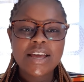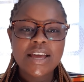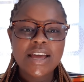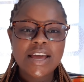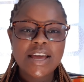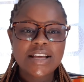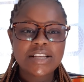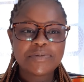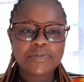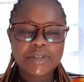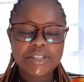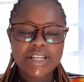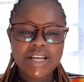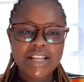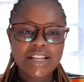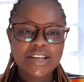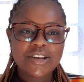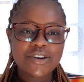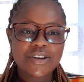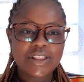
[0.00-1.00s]

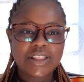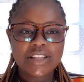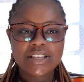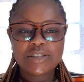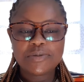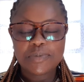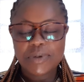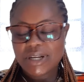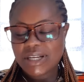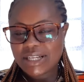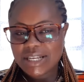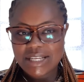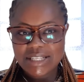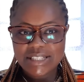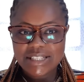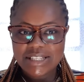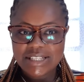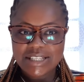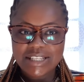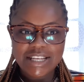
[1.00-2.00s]
especially on this
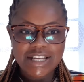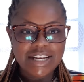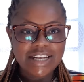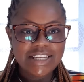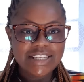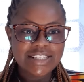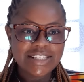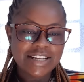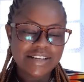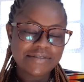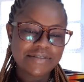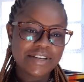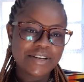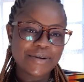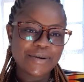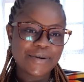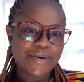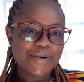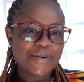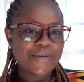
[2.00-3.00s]
pregnancy series. Let me
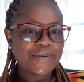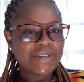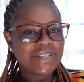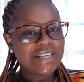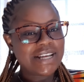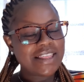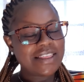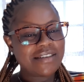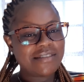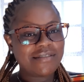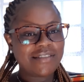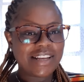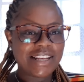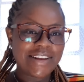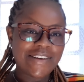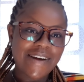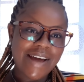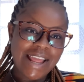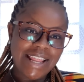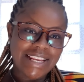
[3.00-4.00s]
know which other
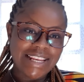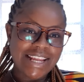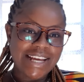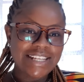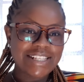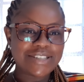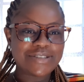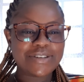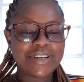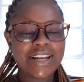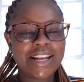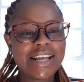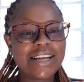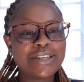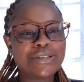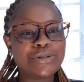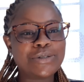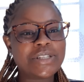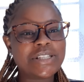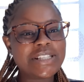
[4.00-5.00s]
video ideas you'd
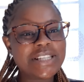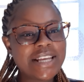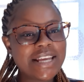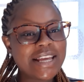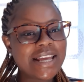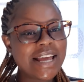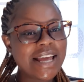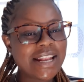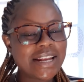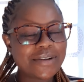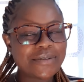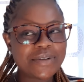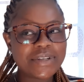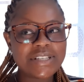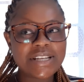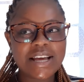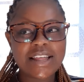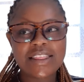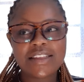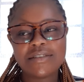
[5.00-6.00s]
like to see, and
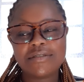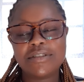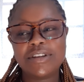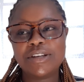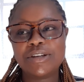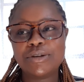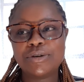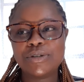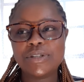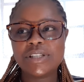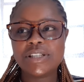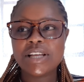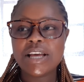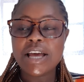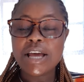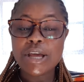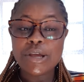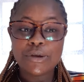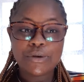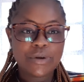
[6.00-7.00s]
which other videos
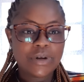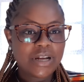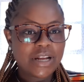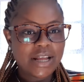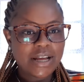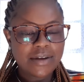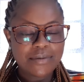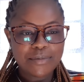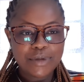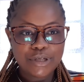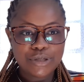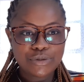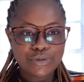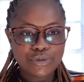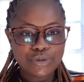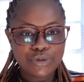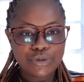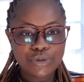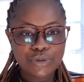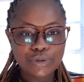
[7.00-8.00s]
you'd like me to
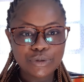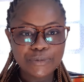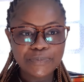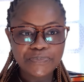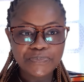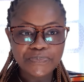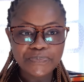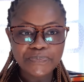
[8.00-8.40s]
do.